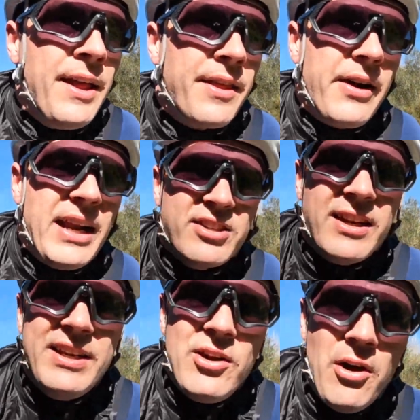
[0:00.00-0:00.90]
they're
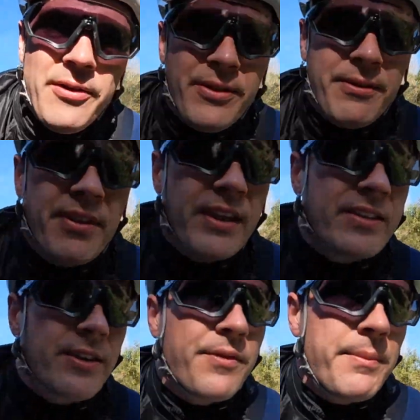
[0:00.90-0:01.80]
actually not the
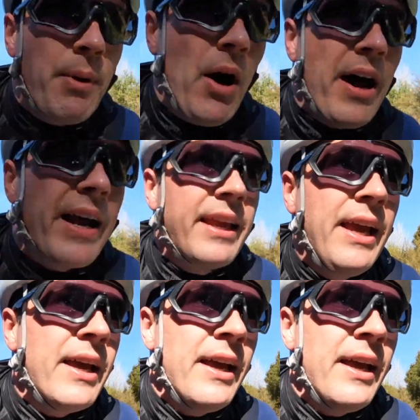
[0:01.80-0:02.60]
things of the bike